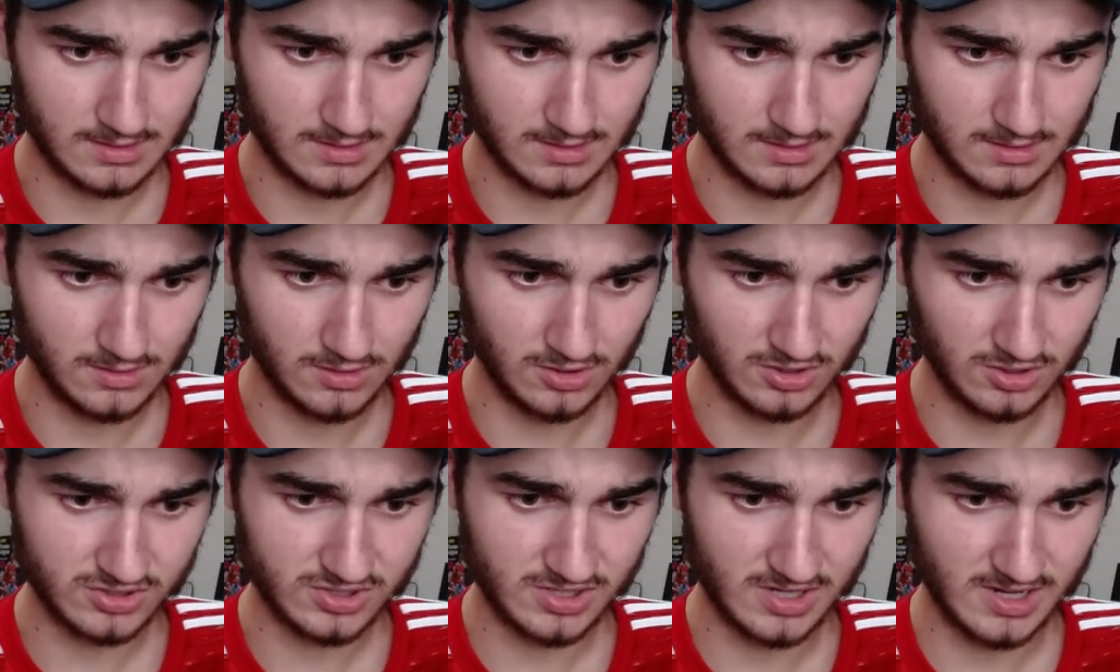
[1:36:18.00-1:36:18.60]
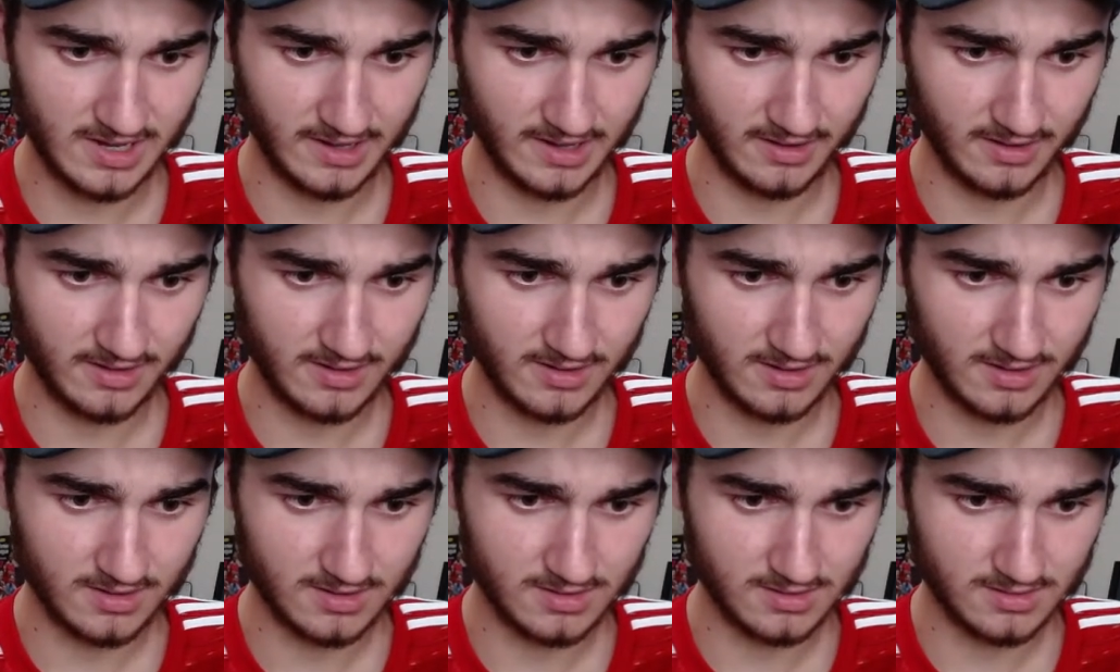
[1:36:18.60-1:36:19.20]
Looks like
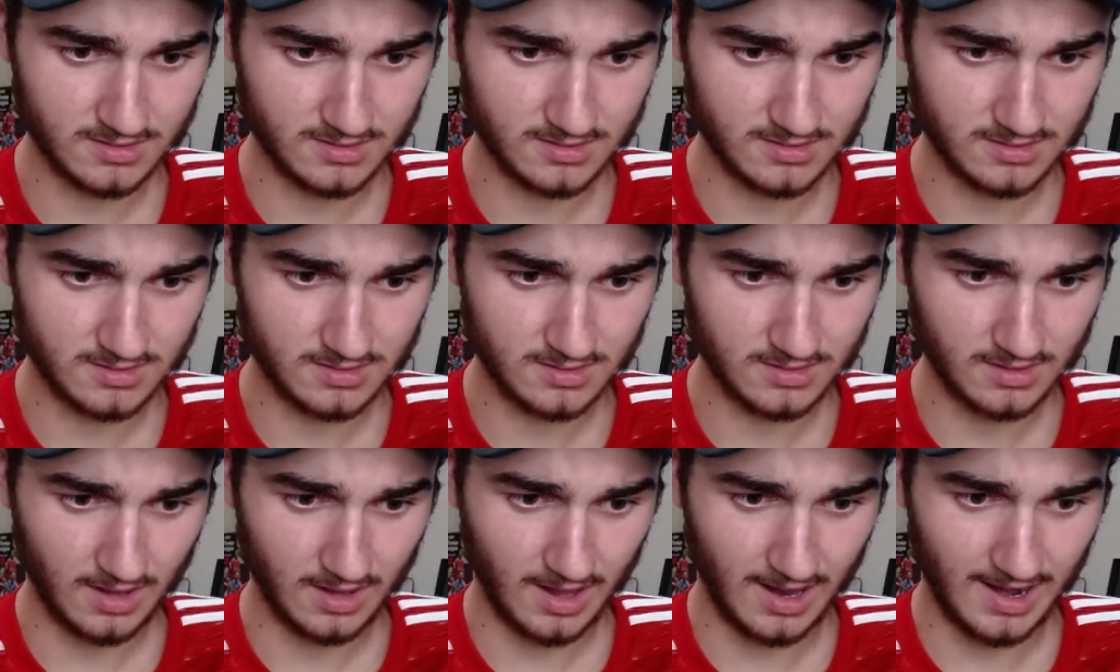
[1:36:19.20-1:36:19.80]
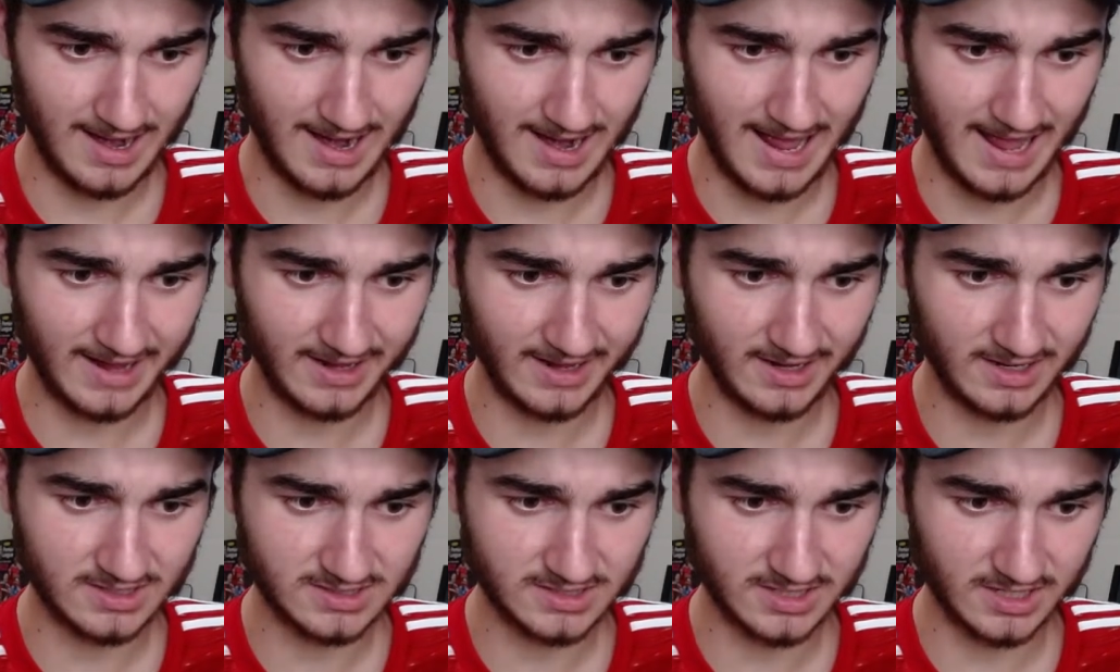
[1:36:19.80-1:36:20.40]

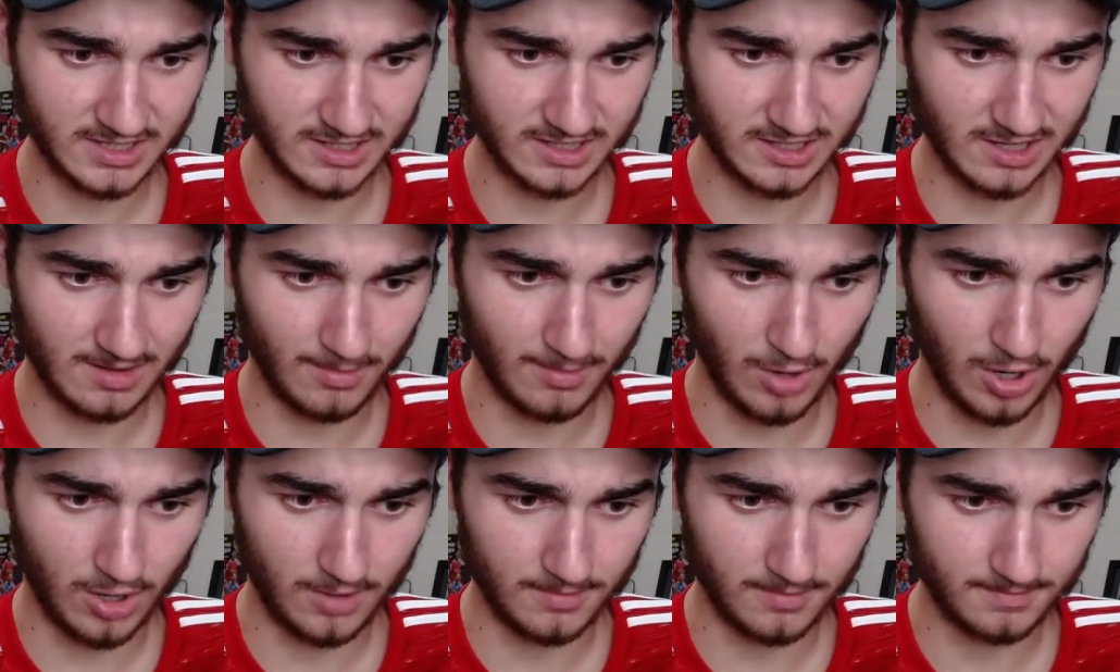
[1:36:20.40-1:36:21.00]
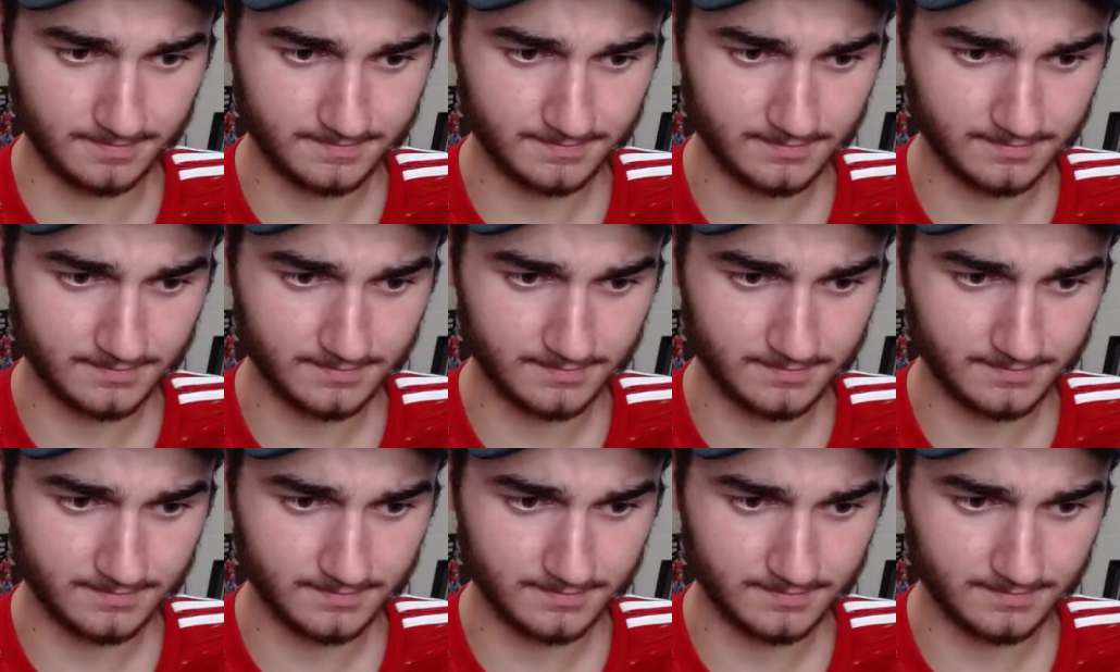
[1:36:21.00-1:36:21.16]
Alanga's going to come on.